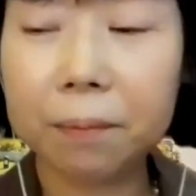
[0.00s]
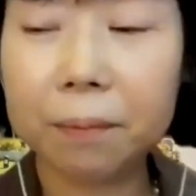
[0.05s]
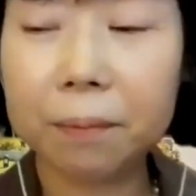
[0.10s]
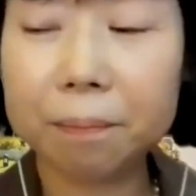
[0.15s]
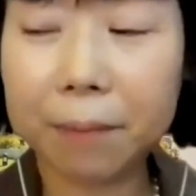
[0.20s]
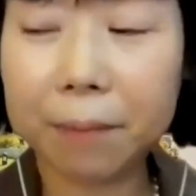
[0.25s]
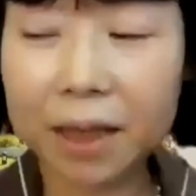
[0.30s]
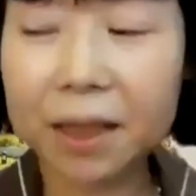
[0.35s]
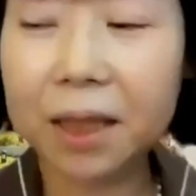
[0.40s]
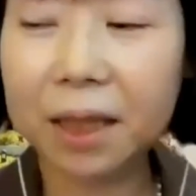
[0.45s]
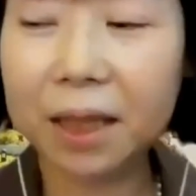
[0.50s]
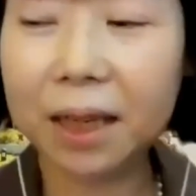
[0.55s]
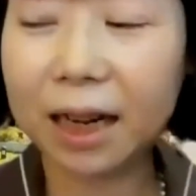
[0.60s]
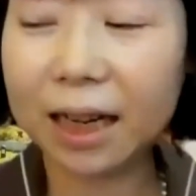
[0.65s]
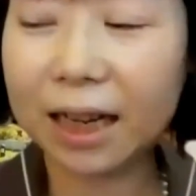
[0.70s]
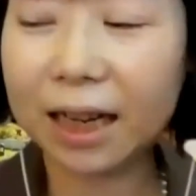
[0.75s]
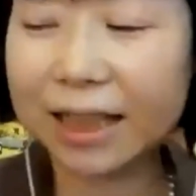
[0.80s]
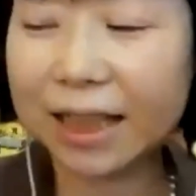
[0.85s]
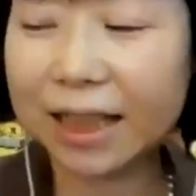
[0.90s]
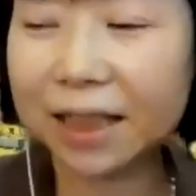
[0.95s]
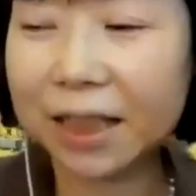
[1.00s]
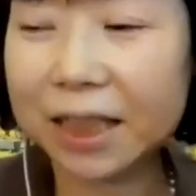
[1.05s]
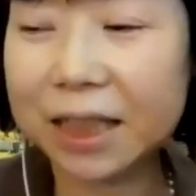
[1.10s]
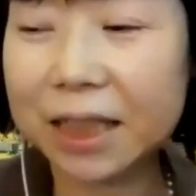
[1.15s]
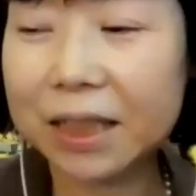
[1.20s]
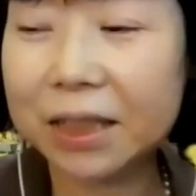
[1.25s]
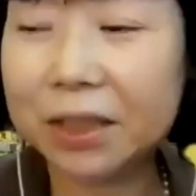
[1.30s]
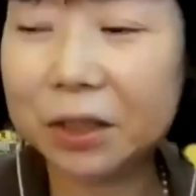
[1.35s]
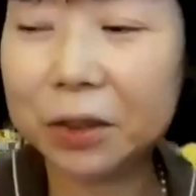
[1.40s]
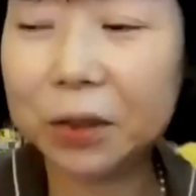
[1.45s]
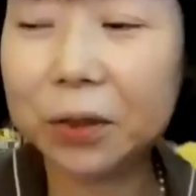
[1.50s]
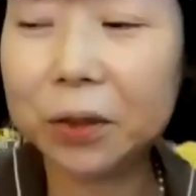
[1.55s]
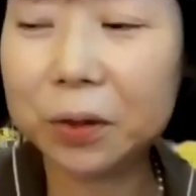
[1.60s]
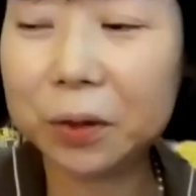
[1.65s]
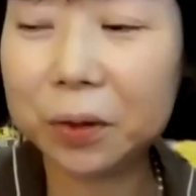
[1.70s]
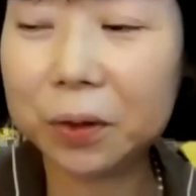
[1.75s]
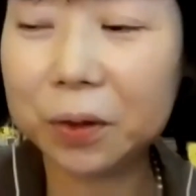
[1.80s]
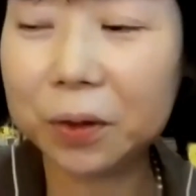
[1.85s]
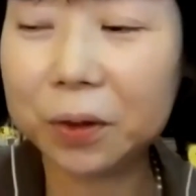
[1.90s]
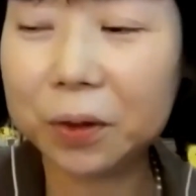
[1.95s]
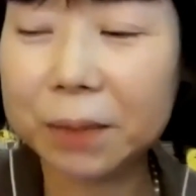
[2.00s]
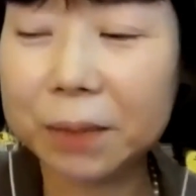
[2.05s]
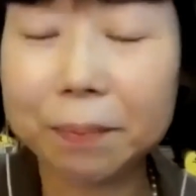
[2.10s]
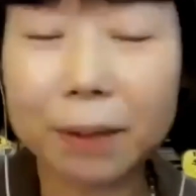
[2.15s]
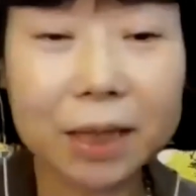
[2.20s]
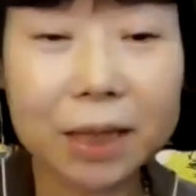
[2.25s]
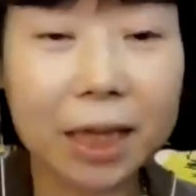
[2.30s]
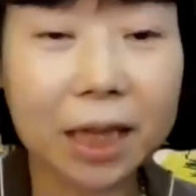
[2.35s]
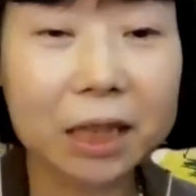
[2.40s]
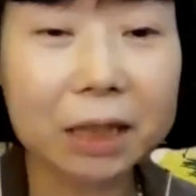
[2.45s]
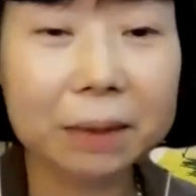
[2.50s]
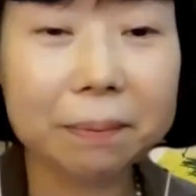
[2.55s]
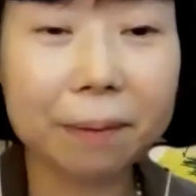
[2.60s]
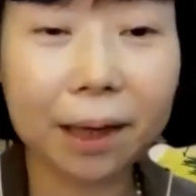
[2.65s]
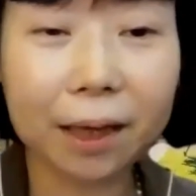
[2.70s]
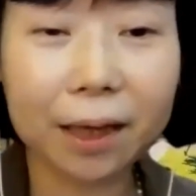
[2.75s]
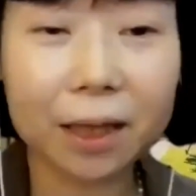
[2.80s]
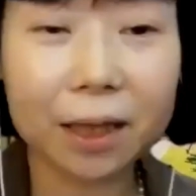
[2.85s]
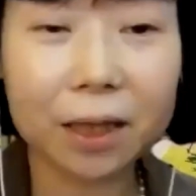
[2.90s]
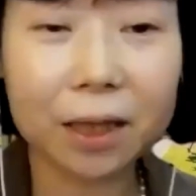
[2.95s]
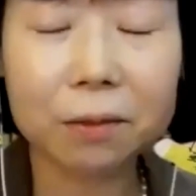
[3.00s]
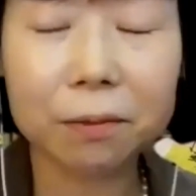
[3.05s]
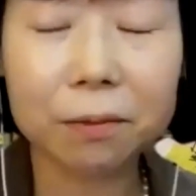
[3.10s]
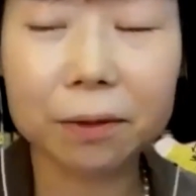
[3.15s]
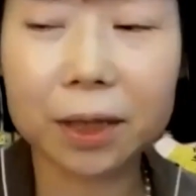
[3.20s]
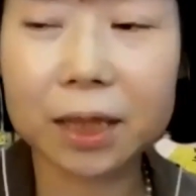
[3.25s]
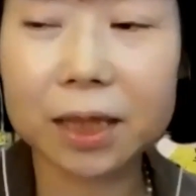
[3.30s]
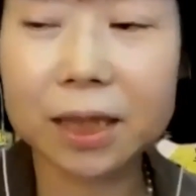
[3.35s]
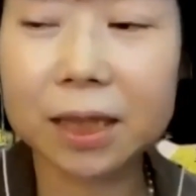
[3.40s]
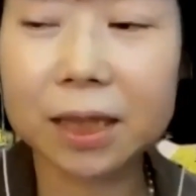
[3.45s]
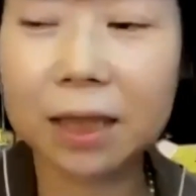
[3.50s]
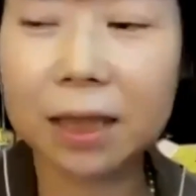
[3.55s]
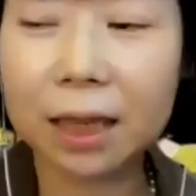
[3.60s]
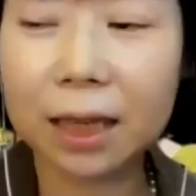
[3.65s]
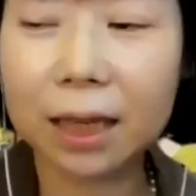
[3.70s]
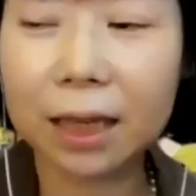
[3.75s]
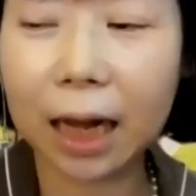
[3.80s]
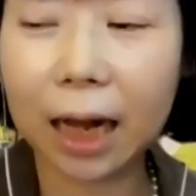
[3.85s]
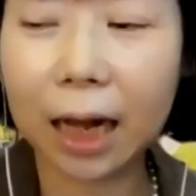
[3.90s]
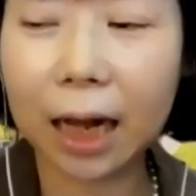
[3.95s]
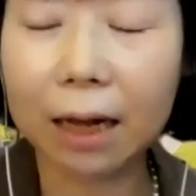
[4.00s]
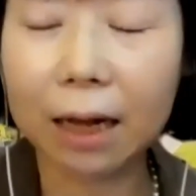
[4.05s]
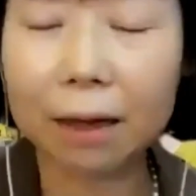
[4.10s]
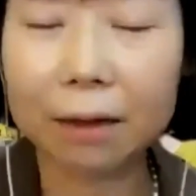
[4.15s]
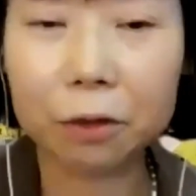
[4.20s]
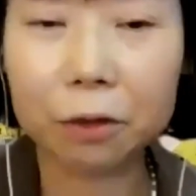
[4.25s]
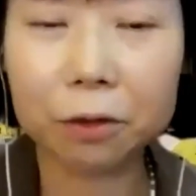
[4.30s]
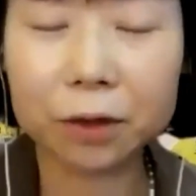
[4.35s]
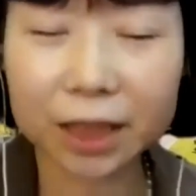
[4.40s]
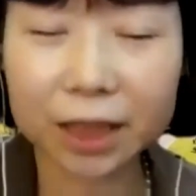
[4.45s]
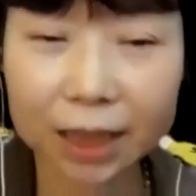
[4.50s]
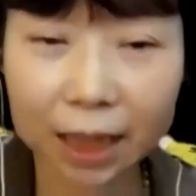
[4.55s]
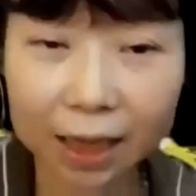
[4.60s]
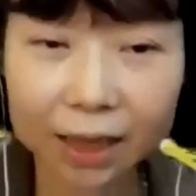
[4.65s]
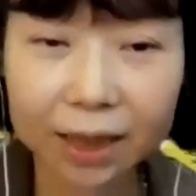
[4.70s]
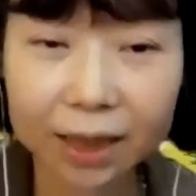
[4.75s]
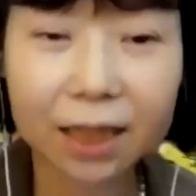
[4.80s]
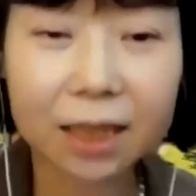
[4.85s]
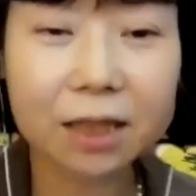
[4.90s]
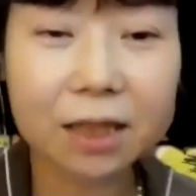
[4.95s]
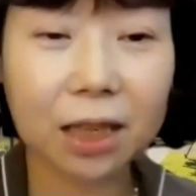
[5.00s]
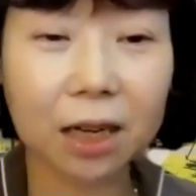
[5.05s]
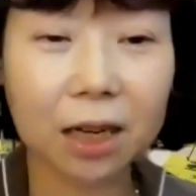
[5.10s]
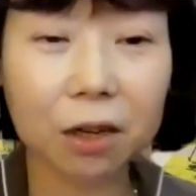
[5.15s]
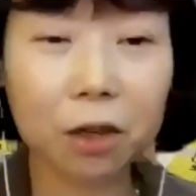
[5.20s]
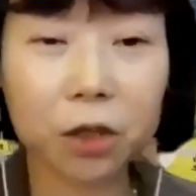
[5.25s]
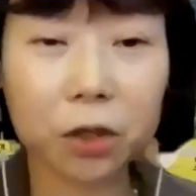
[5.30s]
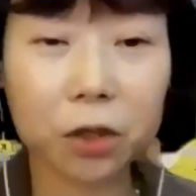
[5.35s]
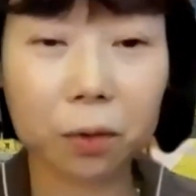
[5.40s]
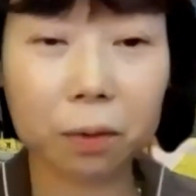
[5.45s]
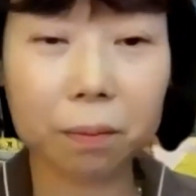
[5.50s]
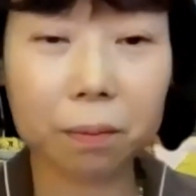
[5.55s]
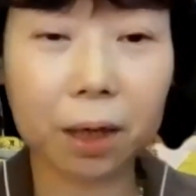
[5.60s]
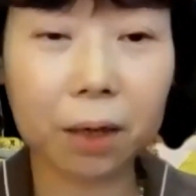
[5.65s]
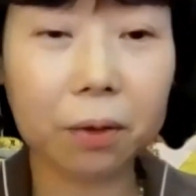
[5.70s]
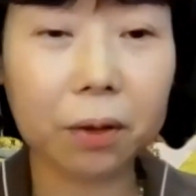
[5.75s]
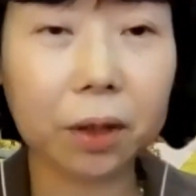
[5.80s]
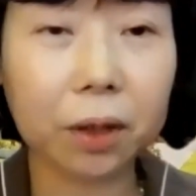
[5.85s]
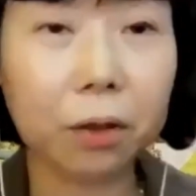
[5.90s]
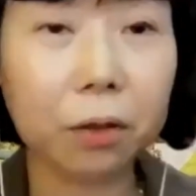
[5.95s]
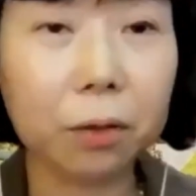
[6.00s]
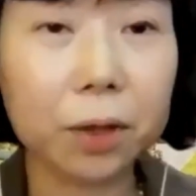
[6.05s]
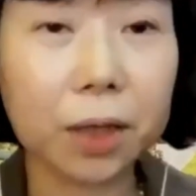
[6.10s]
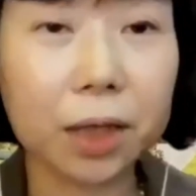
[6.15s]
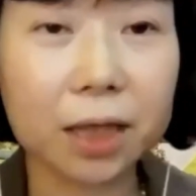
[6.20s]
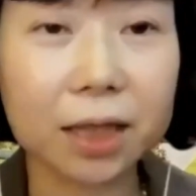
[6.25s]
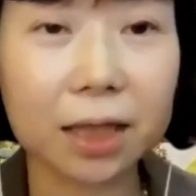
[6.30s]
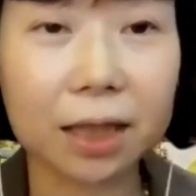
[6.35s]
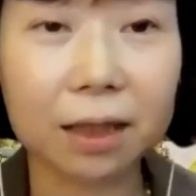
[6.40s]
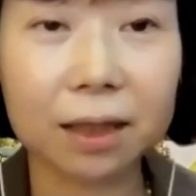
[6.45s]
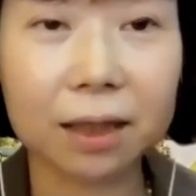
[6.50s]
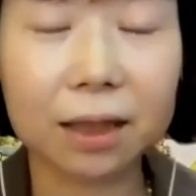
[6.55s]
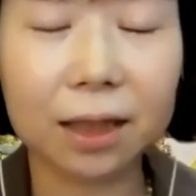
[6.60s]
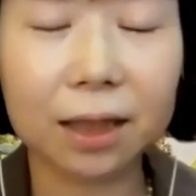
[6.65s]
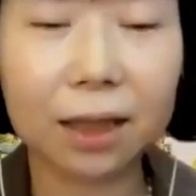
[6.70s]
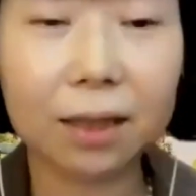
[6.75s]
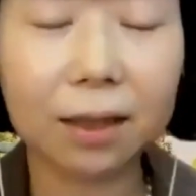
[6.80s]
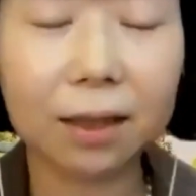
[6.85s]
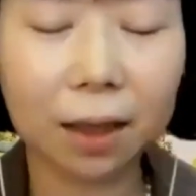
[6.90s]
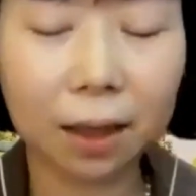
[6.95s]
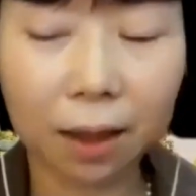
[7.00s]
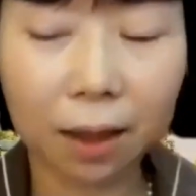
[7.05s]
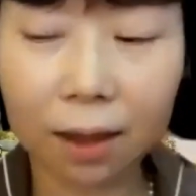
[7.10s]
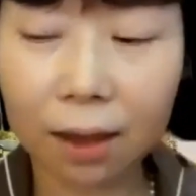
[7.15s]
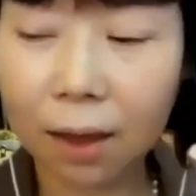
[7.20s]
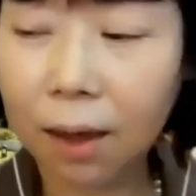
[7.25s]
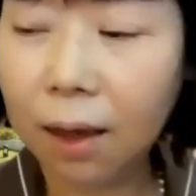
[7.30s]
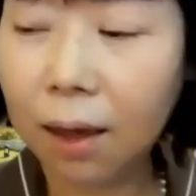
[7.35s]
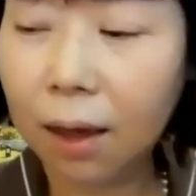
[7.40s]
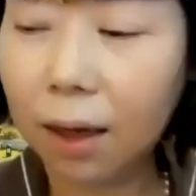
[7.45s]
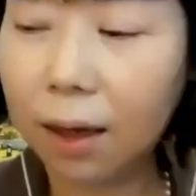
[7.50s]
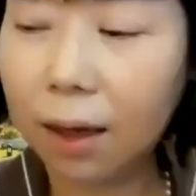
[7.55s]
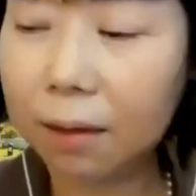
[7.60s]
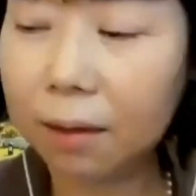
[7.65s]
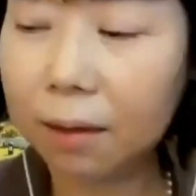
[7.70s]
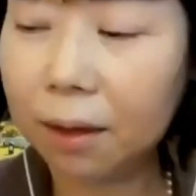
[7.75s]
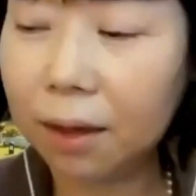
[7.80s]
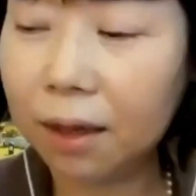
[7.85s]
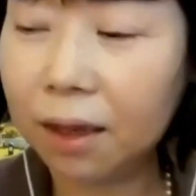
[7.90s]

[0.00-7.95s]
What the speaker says: Mainly, I think it's due to Japan's experience with Chinese sanction back in 2010. And